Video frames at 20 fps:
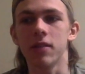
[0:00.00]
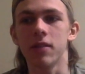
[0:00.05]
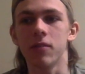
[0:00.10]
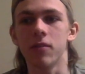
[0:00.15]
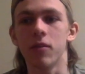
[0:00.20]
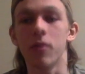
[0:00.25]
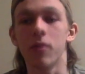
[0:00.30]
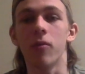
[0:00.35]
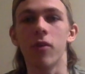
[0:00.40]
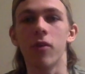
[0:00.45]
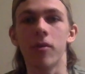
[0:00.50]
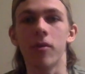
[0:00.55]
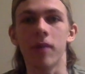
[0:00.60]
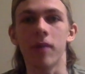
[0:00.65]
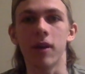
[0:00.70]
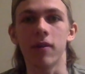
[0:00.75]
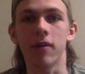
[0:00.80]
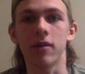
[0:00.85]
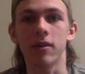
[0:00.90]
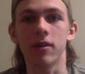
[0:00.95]
more and more
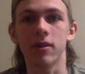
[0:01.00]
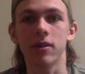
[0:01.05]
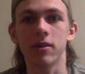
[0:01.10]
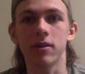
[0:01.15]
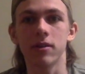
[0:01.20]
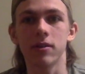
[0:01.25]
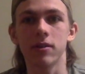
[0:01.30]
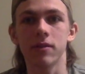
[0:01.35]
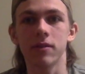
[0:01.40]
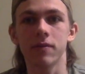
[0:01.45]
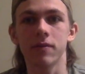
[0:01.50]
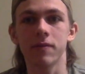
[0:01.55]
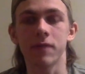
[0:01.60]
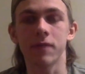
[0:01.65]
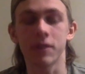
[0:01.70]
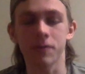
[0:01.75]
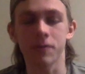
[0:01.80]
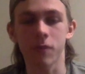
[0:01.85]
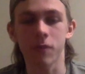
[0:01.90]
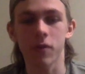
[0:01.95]
about
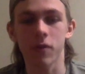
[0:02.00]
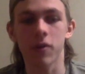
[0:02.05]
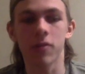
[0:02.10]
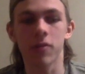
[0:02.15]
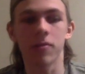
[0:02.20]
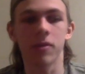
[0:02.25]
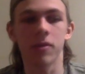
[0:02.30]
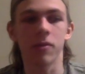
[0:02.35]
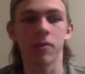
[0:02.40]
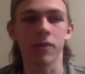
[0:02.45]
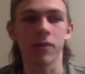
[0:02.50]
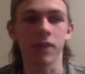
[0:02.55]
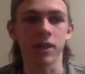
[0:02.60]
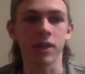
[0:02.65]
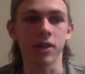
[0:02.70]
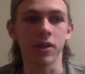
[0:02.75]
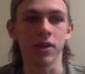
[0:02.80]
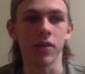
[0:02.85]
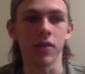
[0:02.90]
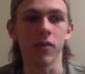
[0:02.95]
First Phorm and what they
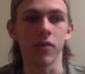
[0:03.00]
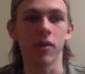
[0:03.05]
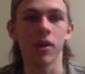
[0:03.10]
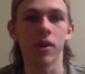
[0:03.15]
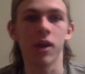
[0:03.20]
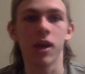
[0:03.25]
do.